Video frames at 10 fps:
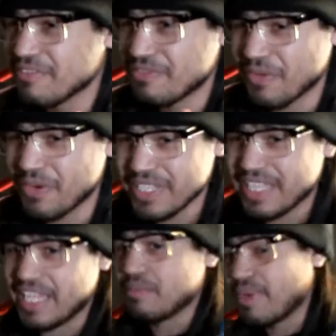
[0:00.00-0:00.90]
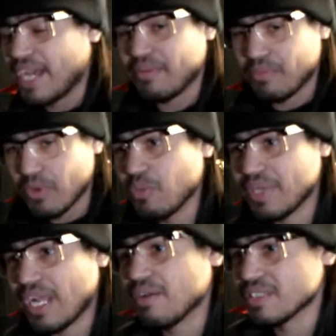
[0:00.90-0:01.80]
and forth in my room
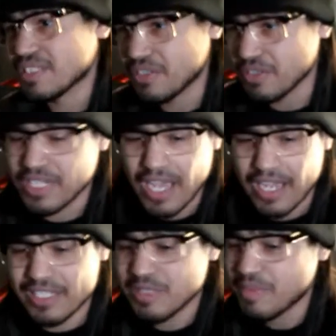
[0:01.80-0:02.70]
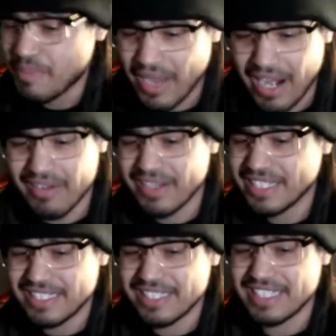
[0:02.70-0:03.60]
when I was little, talking to my Power
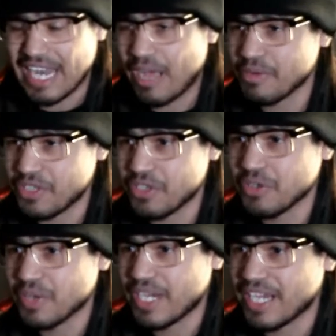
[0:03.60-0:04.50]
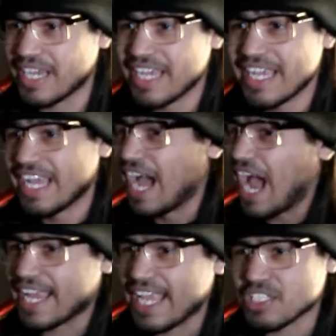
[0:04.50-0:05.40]
Rangers, and I would do. Uh,
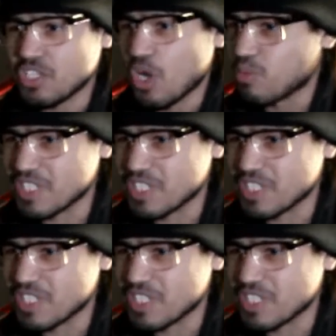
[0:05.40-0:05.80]
I guess no